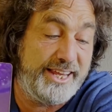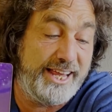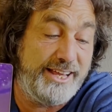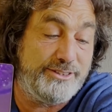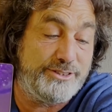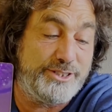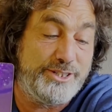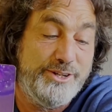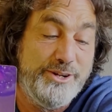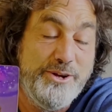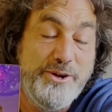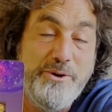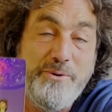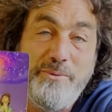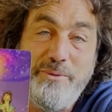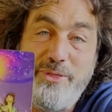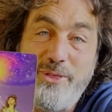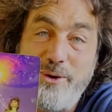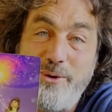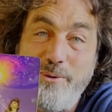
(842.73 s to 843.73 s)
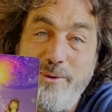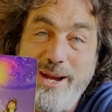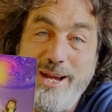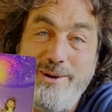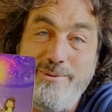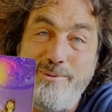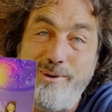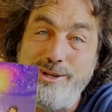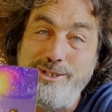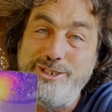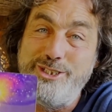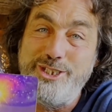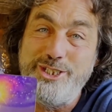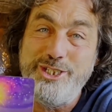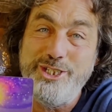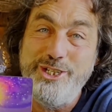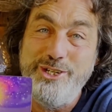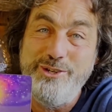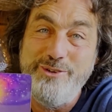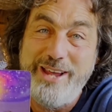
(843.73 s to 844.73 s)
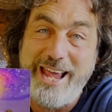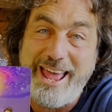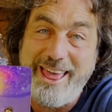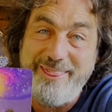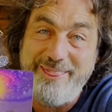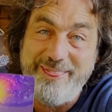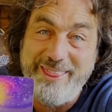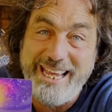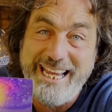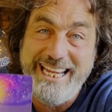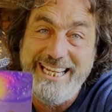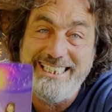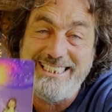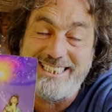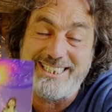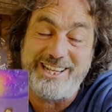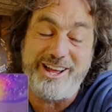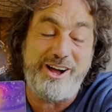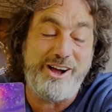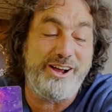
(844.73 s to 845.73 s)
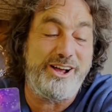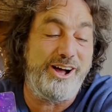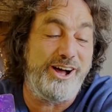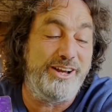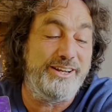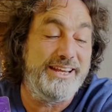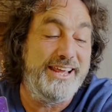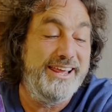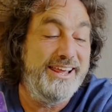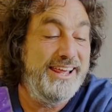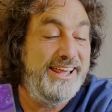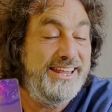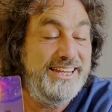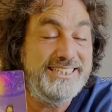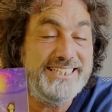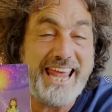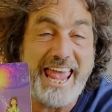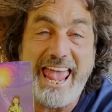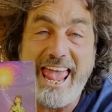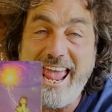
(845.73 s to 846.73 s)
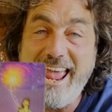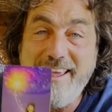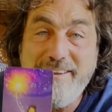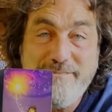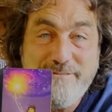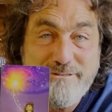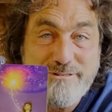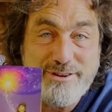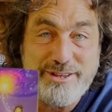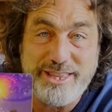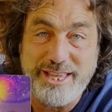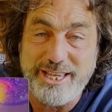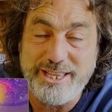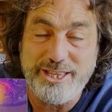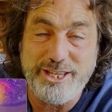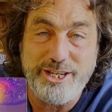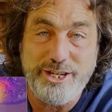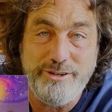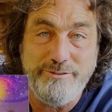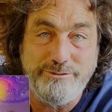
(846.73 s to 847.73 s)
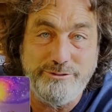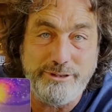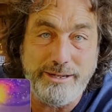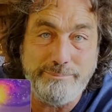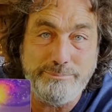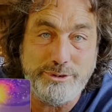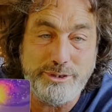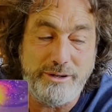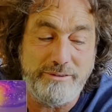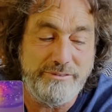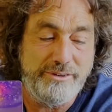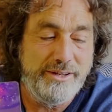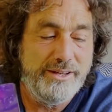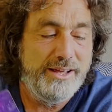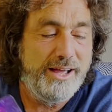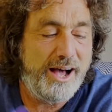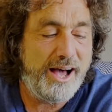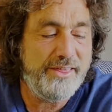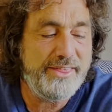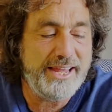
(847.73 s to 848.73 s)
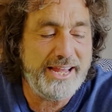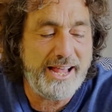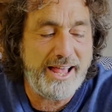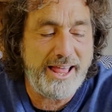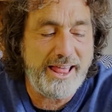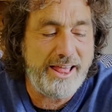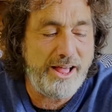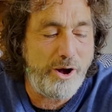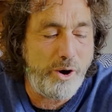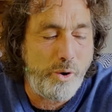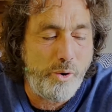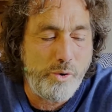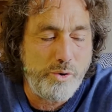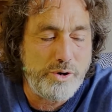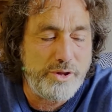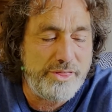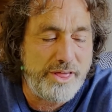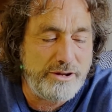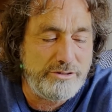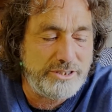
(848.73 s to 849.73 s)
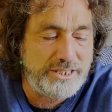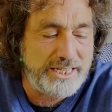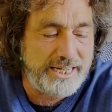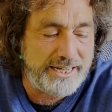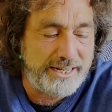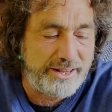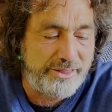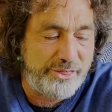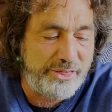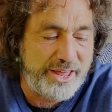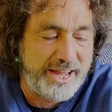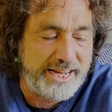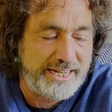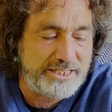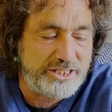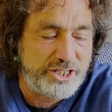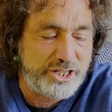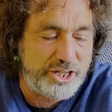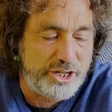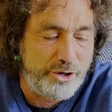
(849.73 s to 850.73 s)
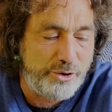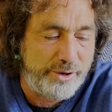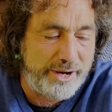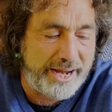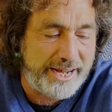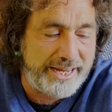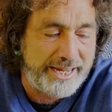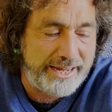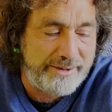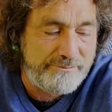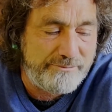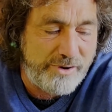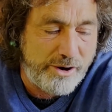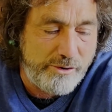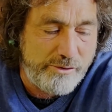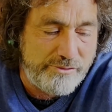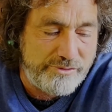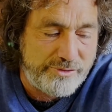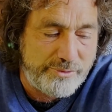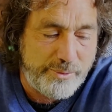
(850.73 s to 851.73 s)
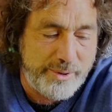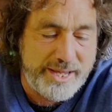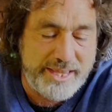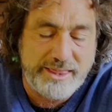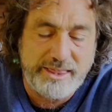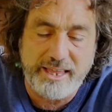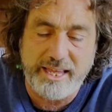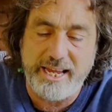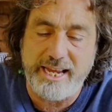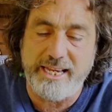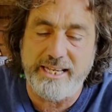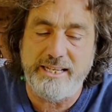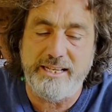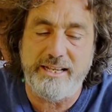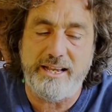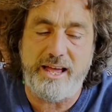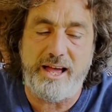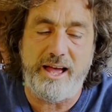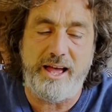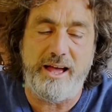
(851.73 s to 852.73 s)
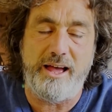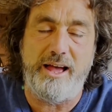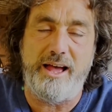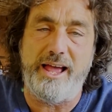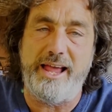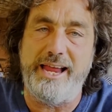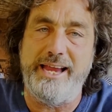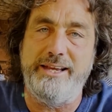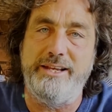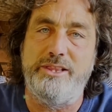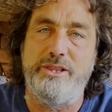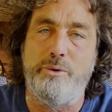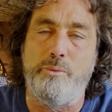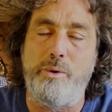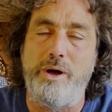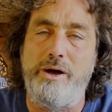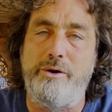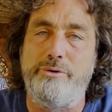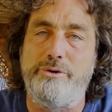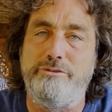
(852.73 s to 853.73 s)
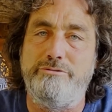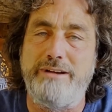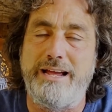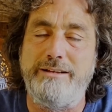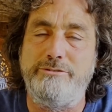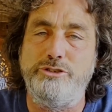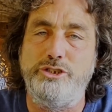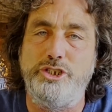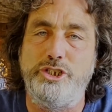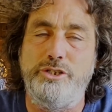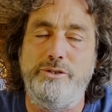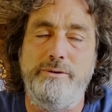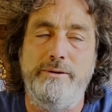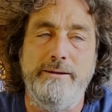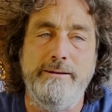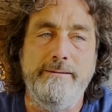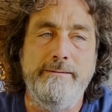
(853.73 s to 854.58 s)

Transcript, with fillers: else. With the Queen of Wands, you get the Star card. It's everything that you've dreamt of. I think all of those little things that you're getting involved with in uh, in the world around you,